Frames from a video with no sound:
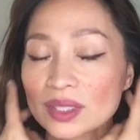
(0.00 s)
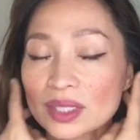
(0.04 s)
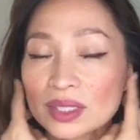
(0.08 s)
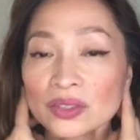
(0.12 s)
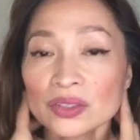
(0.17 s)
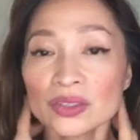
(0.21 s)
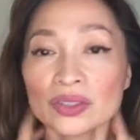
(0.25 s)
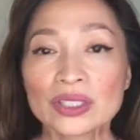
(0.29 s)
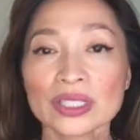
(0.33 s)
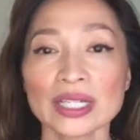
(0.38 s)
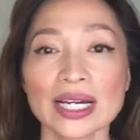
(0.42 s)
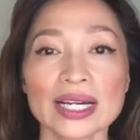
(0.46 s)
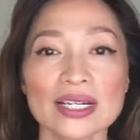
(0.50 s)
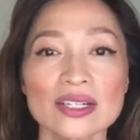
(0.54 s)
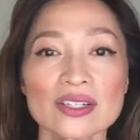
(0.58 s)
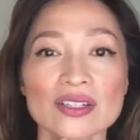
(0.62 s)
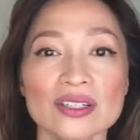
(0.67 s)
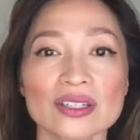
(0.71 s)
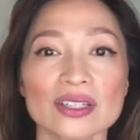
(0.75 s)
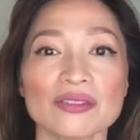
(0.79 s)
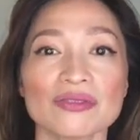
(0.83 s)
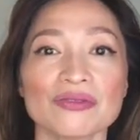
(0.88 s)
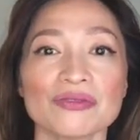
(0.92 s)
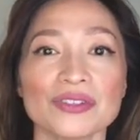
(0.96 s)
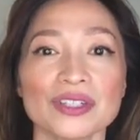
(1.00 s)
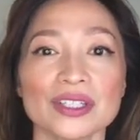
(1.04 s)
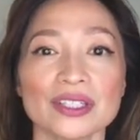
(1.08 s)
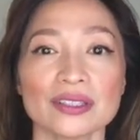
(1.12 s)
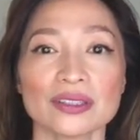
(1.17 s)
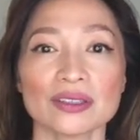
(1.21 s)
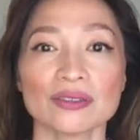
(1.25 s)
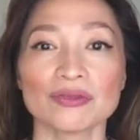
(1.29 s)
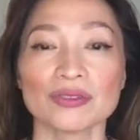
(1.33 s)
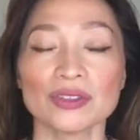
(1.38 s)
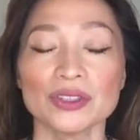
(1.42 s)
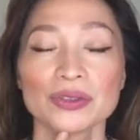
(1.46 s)
You can actually feel
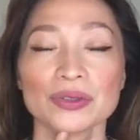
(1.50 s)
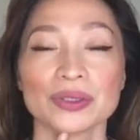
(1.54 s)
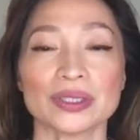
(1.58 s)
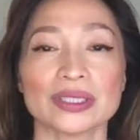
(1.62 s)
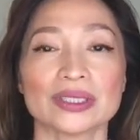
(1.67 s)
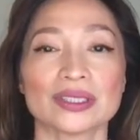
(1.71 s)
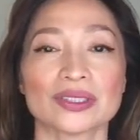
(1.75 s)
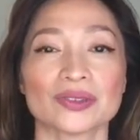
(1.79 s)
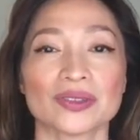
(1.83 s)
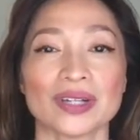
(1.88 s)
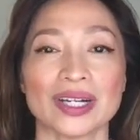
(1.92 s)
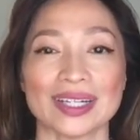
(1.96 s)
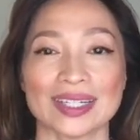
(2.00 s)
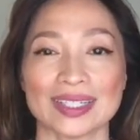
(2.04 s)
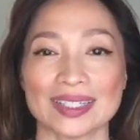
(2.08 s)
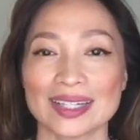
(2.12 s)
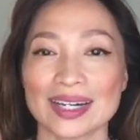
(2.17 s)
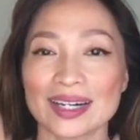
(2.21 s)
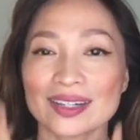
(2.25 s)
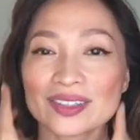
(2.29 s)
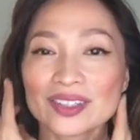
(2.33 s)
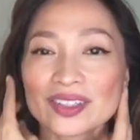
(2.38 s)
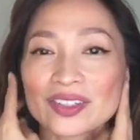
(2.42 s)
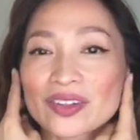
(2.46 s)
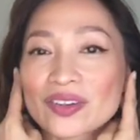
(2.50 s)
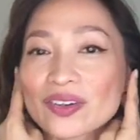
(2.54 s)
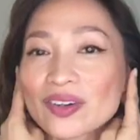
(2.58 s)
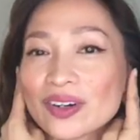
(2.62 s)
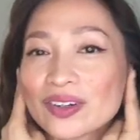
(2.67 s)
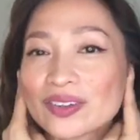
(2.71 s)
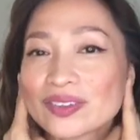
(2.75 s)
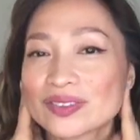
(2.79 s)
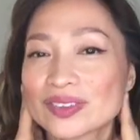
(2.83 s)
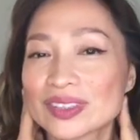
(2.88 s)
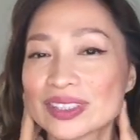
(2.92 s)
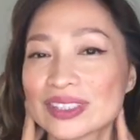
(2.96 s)
the fluids running down your
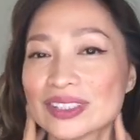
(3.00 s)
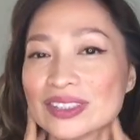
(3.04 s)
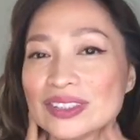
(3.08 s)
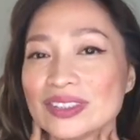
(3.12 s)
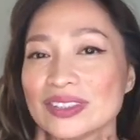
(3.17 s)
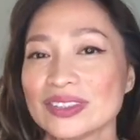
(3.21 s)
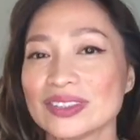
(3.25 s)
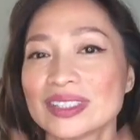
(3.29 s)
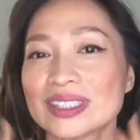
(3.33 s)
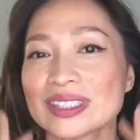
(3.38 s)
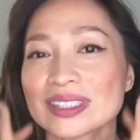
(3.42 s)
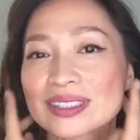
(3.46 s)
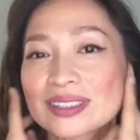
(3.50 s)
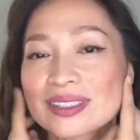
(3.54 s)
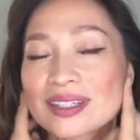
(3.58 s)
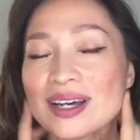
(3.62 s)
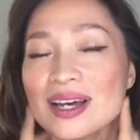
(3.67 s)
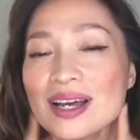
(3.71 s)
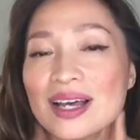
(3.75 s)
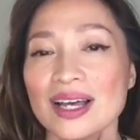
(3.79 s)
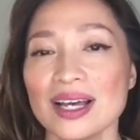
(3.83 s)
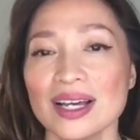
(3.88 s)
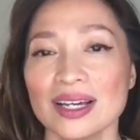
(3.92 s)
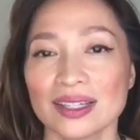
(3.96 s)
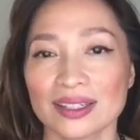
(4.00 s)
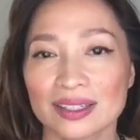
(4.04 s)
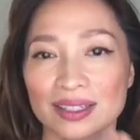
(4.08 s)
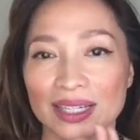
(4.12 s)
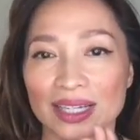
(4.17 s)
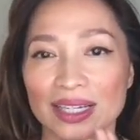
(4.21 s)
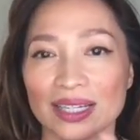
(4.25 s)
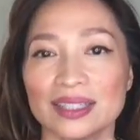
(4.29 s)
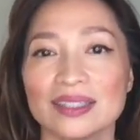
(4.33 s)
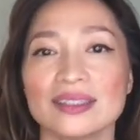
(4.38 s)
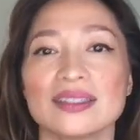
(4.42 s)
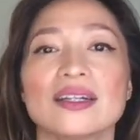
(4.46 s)
throat when you do this.
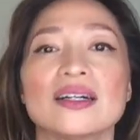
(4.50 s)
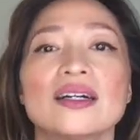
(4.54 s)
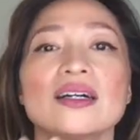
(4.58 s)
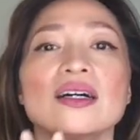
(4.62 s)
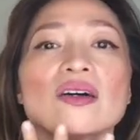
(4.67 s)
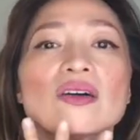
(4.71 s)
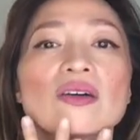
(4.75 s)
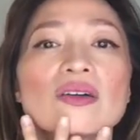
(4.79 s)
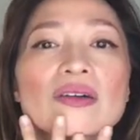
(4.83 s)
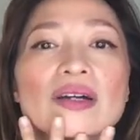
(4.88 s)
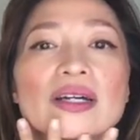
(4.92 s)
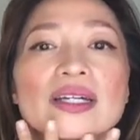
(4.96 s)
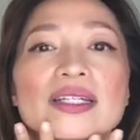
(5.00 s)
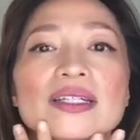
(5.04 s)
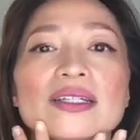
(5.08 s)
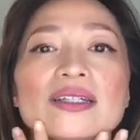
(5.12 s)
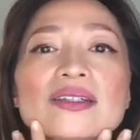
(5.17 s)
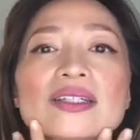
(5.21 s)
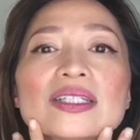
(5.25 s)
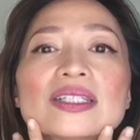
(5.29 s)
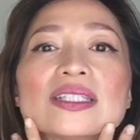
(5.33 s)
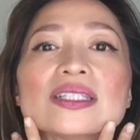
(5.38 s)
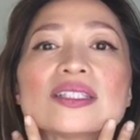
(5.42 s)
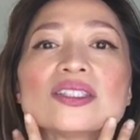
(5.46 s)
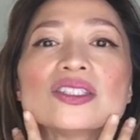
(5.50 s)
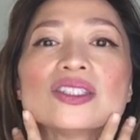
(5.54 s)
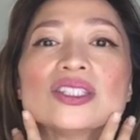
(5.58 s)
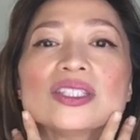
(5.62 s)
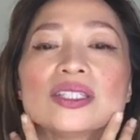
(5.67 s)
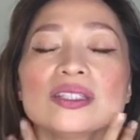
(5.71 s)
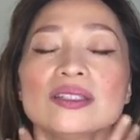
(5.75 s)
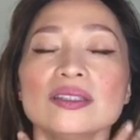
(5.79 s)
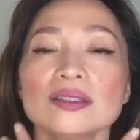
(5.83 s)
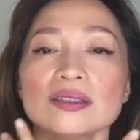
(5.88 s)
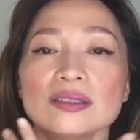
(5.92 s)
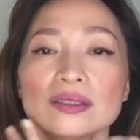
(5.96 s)
Then right here at the chin,